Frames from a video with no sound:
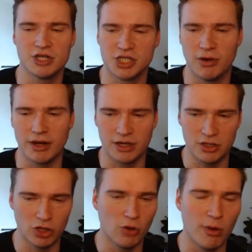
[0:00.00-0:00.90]
showing
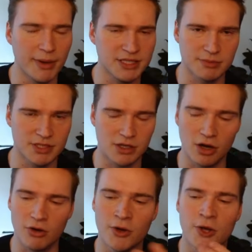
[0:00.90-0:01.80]
no momentum at
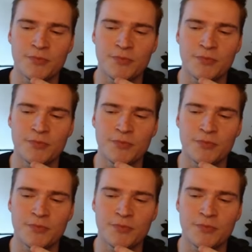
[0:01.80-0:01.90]
all.